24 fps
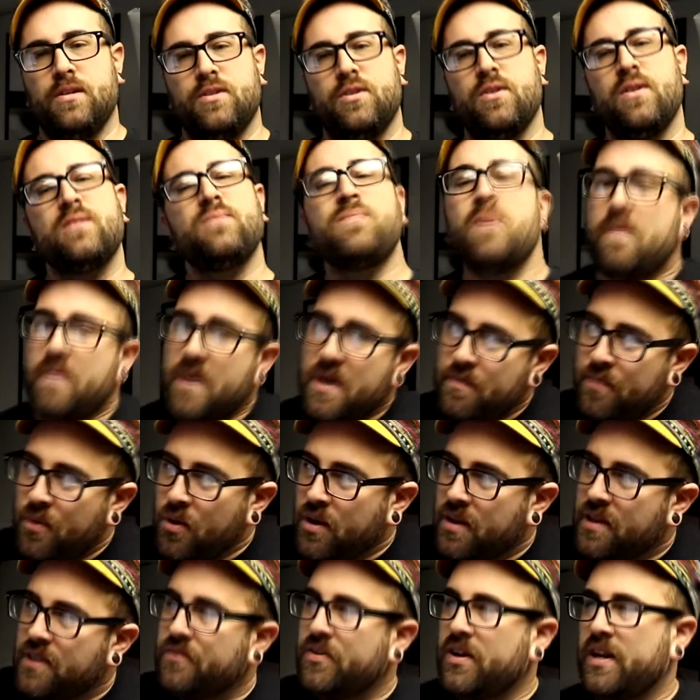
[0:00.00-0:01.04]
So that's my main
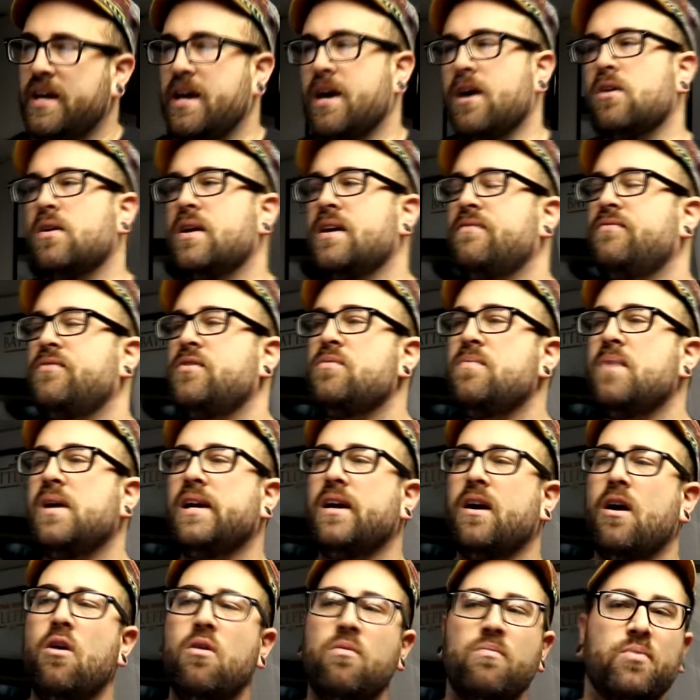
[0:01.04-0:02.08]
point of the video. If you make
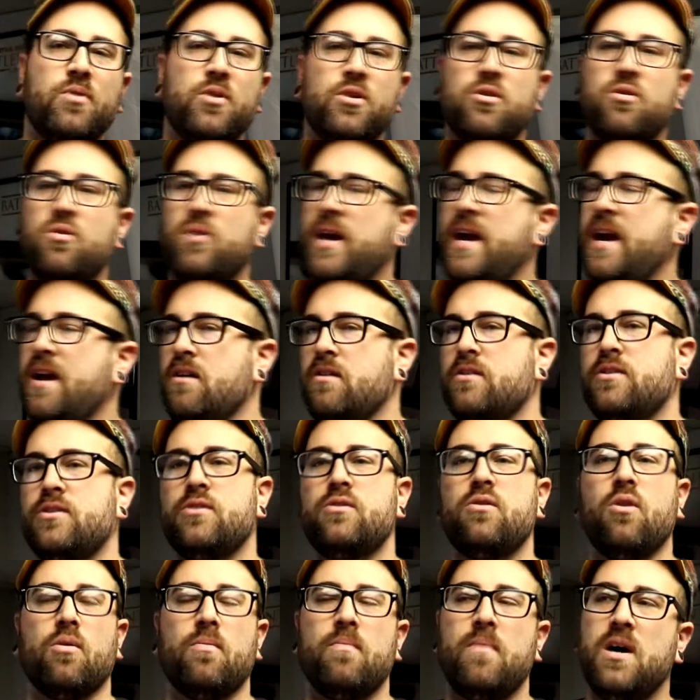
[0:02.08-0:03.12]
a homebrew
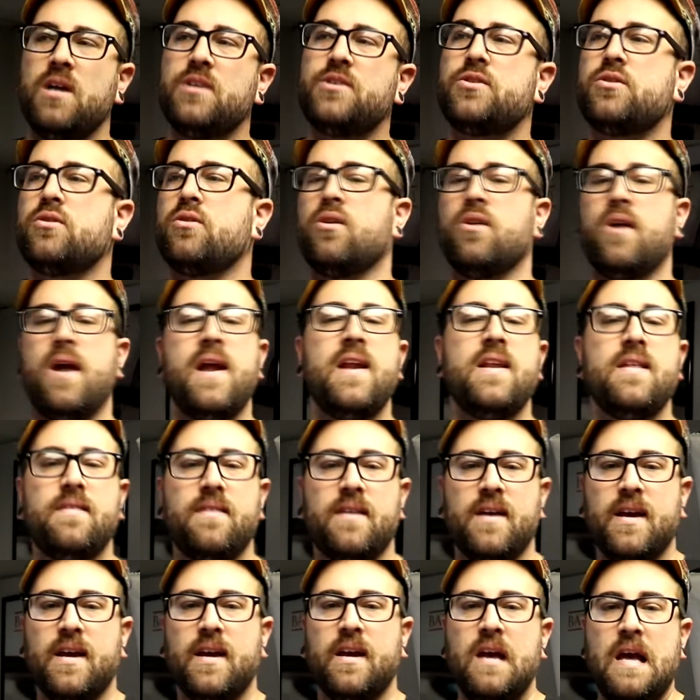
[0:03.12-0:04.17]
character or monster or
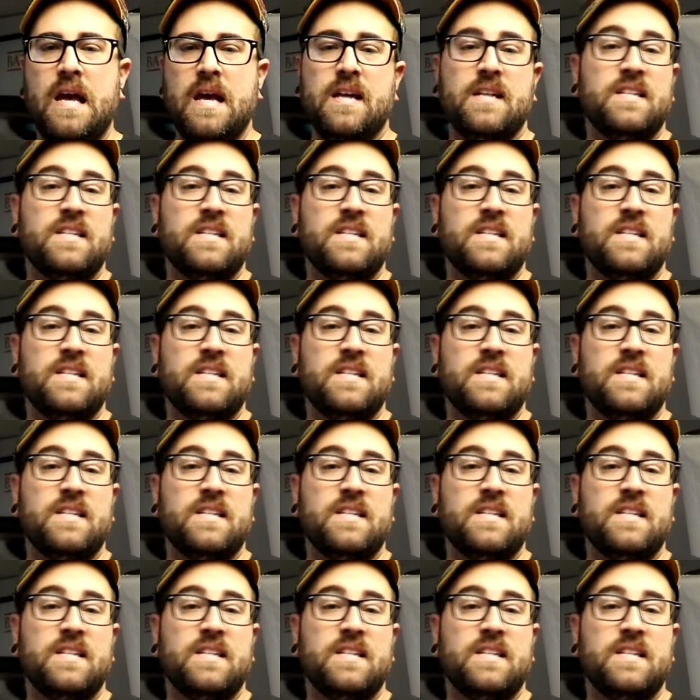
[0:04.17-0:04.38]
anything,